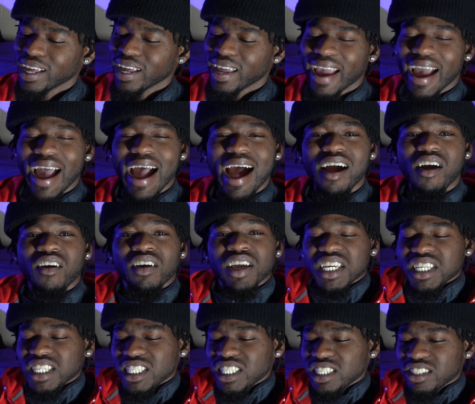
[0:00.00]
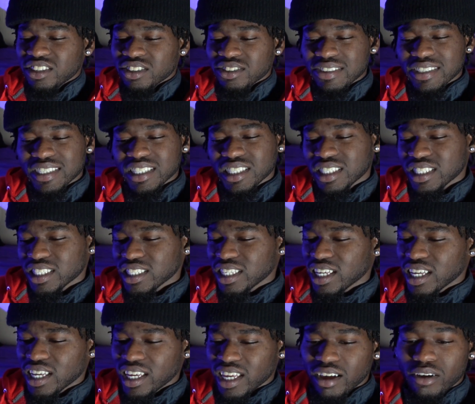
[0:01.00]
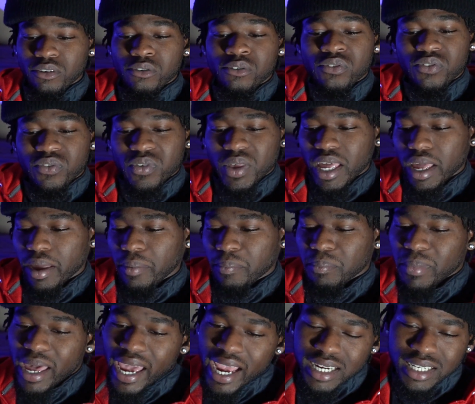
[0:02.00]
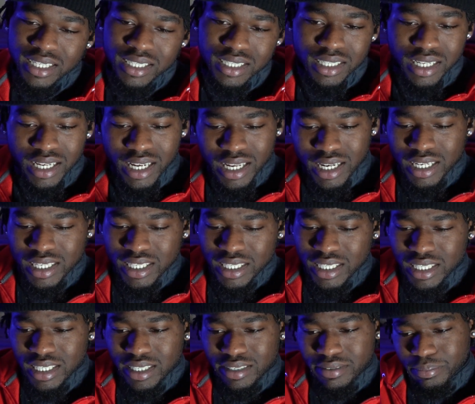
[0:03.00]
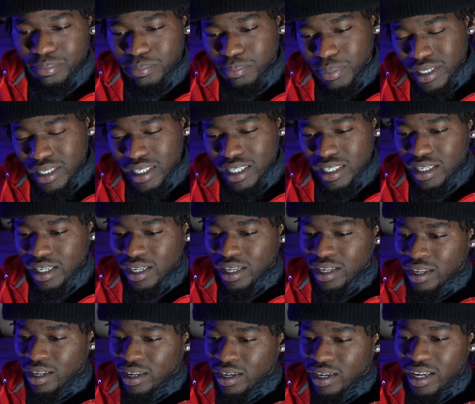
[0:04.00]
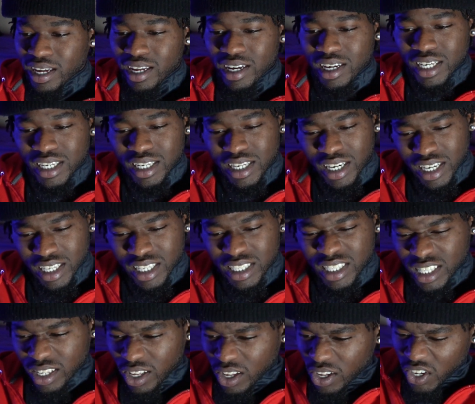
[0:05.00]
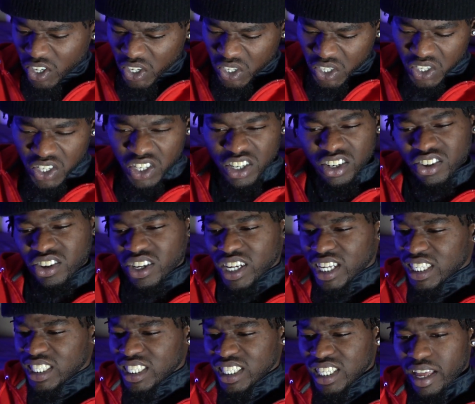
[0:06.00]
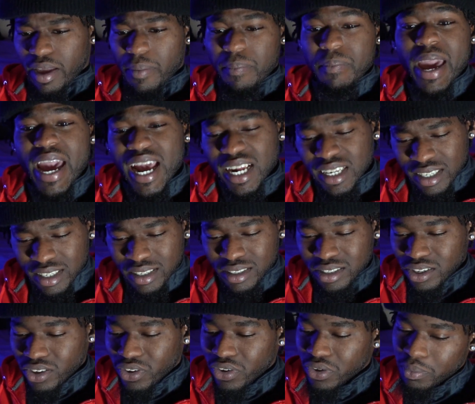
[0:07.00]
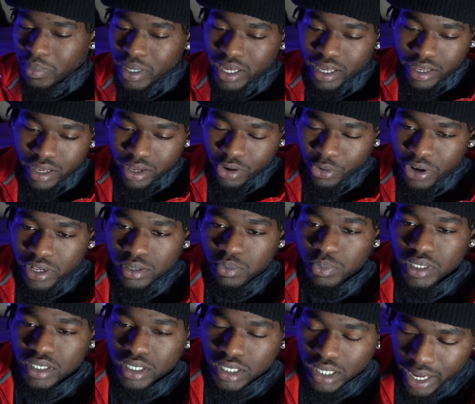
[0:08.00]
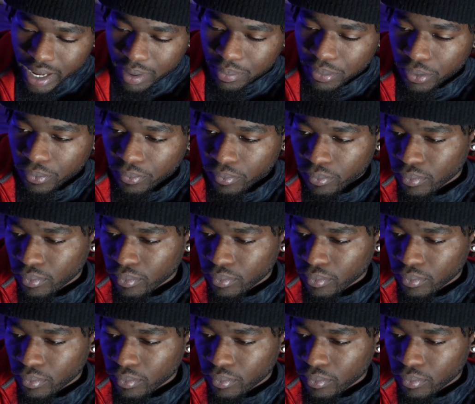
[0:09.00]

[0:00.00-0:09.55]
and how each, you know what I'm saying, effect matched the energy of the beat, the energy of the song, you know what I'm saying, match the song, man, Crispy snapping.